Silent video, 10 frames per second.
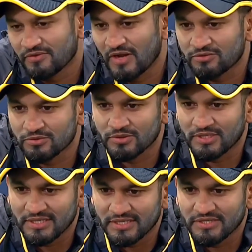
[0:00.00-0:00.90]
We have
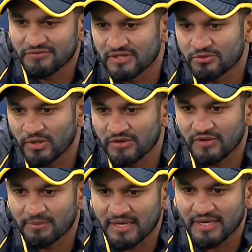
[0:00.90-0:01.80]
to defend the
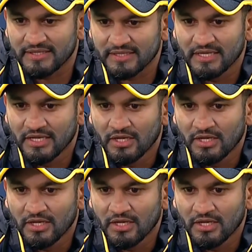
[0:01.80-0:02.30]
285, but I think